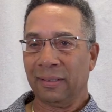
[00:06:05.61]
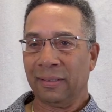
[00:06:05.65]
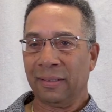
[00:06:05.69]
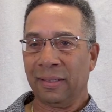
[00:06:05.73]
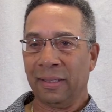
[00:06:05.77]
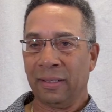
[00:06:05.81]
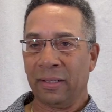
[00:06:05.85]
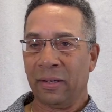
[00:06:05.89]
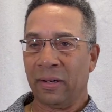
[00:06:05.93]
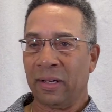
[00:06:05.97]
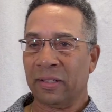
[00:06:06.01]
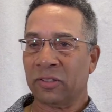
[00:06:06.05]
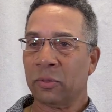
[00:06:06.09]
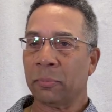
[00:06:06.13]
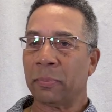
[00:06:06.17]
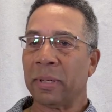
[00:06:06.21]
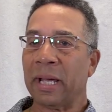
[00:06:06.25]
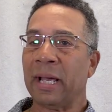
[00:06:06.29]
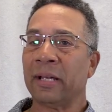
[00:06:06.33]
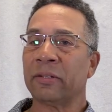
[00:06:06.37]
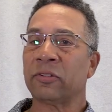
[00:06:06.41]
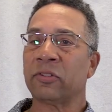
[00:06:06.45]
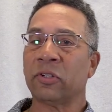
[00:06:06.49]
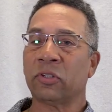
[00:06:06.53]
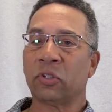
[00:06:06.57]
you know that's a
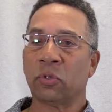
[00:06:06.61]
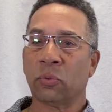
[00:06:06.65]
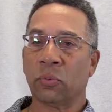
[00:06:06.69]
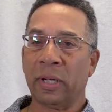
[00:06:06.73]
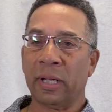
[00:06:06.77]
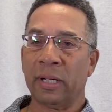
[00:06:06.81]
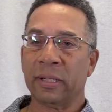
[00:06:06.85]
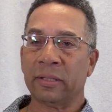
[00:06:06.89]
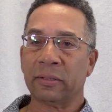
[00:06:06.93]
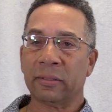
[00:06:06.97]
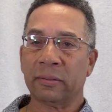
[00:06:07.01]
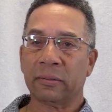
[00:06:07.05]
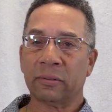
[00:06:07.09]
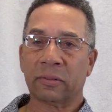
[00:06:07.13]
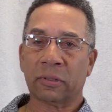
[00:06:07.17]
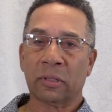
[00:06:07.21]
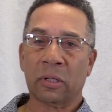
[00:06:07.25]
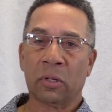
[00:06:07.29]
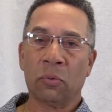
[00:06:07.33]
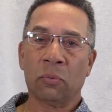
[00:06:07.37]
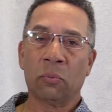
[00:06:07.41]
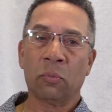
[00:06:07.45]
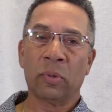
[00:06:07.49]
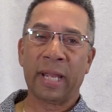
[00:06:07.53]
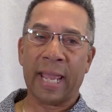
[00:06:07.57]
bad situation.
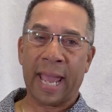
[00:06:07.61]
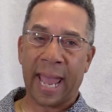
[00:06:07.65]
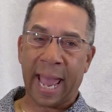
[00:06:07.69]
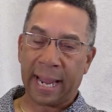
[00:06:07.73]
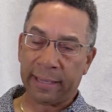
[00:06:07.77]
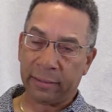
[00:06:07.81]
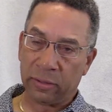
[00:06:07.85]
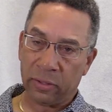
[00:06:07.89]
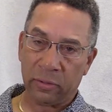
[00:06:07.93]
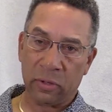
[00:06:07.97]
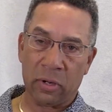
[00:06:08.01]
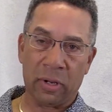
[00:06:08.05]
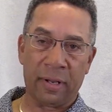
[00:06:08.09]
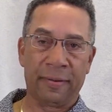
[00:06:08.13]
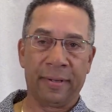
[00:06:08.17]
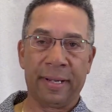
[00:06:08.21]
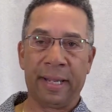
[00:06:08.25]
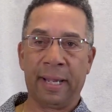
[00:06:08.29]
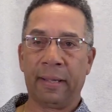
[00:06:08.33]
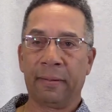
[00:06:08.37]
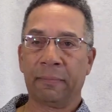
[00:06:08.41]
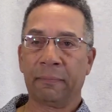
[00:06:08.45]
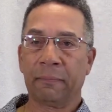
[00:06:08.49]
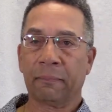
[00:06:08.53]
So we acted on that.